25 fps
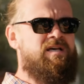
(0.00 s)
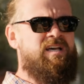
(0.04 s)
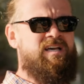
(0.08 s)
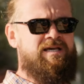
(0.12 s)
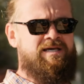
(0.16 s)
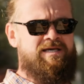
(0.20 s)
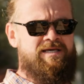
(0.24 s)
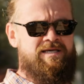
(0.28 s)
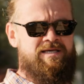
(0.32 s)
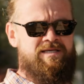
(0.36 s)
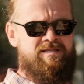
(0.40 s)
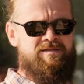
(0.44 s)

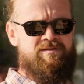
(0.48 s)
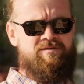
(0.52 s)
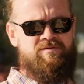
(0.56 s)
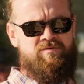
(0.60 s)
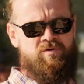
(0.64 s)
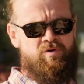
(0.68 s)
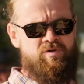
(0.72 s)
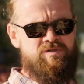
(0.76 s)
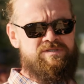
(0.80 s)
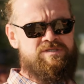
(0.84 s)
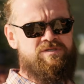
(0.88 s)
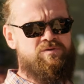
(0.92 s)
And
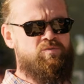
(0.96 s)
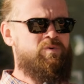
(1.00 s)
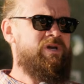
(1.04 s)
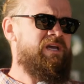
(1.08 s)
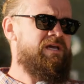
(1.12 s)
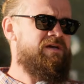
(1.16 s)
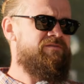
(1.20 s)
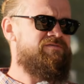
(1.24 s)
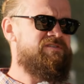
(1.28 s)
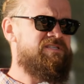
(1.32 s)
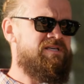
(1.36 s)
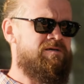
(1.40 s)
also we
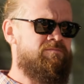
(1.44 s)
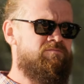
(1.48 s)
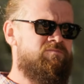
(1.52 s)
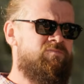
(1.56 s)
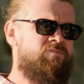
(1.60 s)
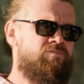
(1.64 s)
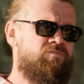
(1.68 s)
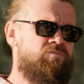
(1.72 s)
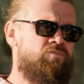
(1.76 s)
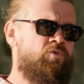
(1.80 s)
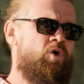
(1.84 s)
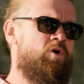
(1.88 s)
have
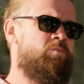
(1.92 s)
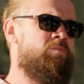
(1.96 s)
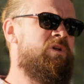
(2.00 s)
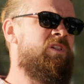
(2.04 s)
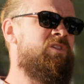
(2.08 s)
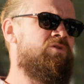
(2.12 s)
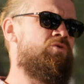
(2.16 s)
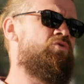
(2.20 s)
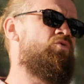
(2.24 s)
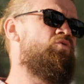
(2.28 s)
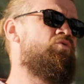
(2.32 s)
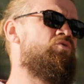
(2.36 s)
some
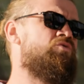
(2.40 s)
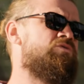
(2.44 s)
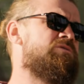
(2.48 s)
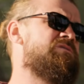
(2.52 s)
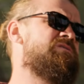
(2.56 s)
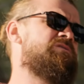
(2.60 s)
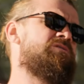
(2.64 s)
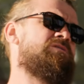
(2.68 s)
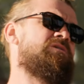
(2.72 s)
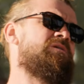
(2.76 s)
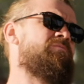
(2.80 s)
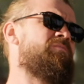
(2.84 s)
normal
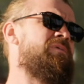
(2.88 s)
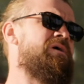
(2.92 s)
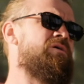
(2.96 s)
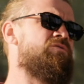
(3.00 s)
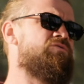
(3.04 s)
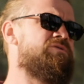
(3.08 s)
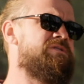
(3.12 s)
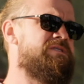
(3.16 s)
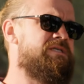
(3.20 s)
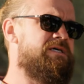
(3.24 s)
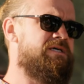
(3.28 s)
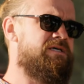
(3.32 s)
rules
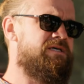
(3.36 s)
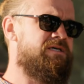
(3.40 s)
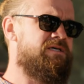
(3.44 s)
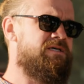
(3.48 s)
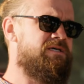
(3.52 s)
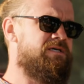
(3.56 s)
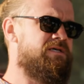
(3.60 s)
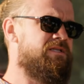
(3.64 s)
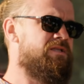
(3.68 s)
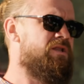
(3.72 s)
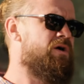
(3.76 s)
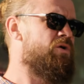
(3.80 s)
about
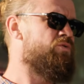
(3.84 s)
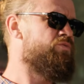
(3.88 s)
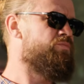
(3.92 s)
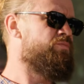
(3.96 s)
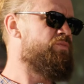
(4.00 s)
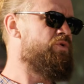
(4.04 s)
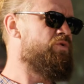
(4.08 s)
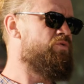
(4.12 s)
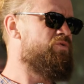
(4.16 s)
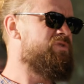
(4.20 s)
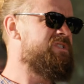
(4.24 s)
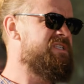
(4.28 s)
the loud
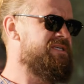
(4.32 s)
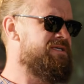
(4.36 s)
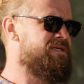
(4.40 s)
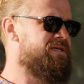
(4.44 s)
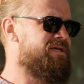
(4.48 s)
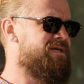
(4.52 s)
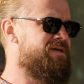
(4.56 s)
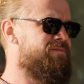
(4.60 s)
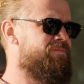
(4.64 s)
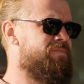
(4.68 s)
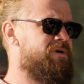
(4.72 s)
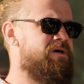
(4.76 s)

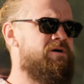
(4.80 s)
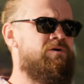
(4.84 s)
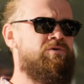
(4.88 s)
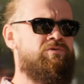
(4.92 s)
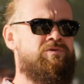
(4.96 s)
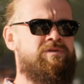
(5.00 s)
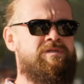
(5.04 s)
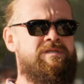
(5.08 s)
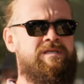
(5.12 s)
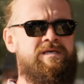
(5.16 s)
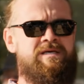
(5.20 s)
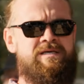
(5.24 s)
music,
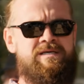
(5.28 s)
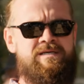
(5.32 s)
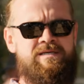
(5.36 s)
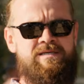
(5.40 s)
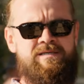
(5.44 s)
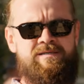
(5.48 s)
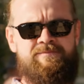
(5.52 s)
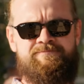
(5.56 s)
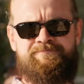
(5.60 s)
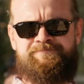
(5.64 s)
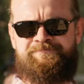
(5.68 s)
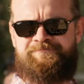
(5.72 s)
about
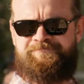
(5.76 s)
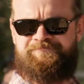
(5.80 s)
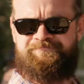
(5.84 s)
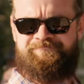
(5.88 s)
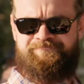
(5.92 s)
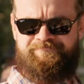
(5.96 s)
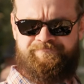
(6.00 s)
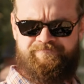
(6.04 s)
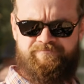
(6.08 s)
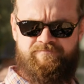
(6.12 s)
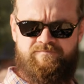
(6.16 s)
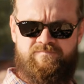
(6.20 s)
the
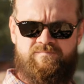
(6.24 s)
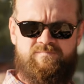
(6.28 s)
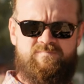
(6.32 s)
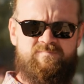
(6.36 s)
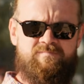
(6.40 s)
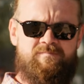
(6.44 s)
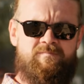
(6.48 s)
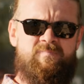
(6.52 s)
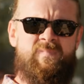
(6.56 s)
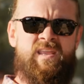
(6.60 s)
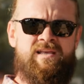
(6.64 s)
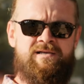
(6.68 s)

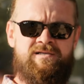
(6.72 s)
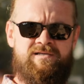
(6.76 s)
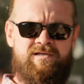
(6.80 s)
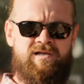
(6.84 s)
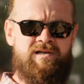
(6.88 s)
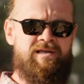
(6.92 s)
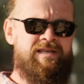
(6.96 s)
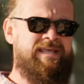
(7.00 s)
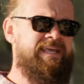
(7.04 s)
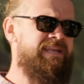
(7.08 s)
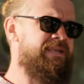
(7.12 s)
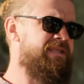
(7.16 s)

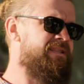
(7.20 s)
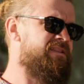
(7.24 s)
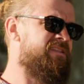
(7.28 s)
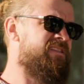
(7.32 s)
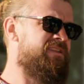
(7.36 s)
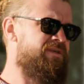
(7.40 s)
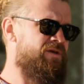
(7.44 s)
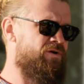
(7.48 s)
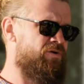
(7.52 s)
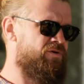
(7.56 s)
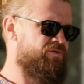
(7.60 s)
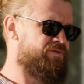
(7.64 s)

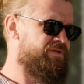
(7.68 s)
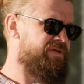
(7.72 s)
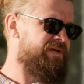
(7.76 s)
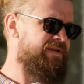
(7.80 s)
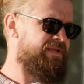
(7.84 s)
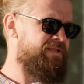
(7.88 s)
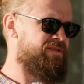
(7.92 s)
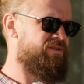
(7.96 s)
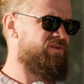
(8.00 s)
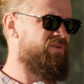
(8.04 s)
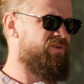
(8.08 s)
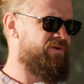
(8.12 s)
cleaning your
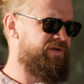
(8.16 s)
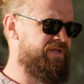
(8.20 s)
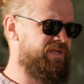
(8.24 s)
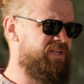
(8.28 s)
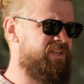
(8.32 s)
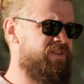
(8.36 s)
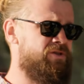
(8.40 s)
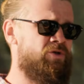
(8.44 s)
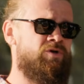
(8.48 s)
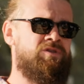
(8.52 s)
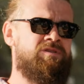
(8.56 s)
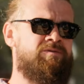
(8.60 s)
territory,
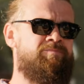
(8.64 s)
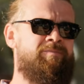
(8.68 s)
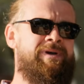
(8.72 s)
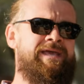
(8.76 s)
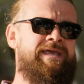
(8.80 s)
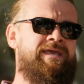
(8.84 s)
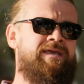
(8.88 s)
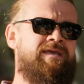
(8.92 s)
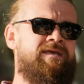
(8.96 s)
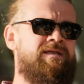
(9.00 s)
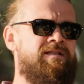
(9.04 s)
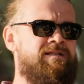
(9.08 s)
not
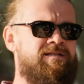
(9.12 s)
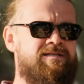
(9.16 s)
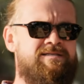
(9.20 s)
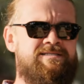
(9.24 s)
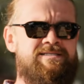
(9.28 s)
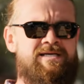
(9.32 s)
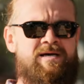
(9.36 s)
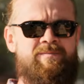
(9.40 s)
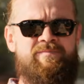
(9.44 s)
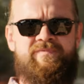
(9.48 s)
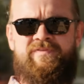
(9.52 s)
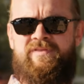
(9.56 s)
making
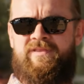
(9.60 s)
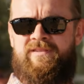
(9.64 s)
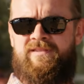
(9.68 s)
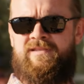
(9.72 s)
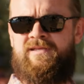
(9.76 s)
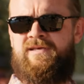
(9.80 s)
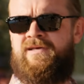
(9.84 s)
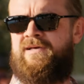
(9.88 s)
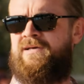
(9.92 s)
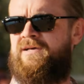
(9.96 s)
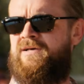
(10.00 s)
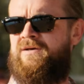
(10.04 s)
something
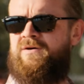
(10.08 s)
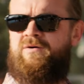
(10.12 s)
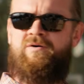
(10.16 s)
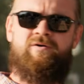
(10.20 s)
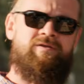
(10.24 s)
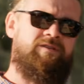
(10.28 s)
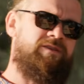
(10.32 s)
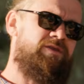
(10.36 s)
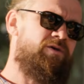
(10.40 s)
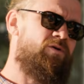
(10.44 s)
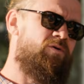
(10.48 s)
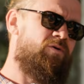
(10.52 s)

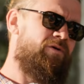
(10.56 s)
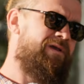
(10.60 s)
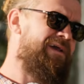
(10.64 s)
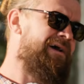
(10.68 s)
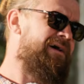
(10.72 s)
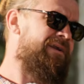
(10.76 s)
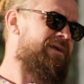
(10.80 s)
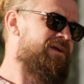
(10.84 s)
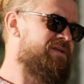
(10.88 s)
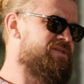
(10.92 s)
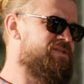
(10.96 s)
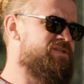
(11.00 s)
in your
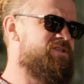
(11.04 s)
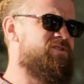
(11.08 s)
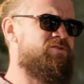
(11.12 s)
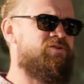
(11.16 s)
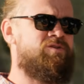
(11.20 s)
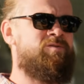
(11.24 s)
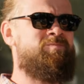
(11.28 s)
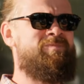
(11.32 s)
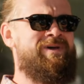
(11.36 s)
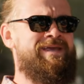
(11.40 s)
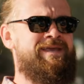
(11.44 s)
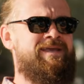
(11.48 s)
garage,
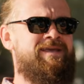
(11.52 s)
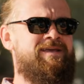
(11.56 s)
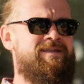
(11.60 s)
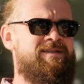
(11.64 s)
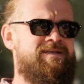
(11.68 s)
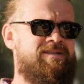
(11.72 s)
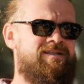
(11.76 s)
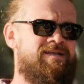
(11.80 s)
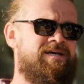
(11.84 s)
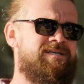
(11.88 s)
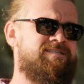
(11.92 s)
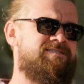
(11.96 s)
not making
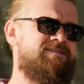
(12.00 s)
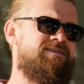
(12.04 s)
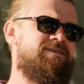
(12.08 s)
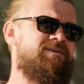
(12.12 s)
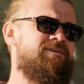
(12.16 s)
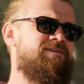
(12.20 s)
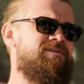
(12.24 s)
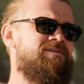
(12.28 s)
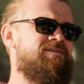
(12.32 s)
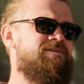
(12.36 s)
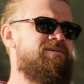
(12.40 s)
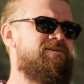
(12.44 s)

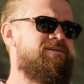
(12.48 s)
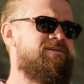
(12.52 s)
another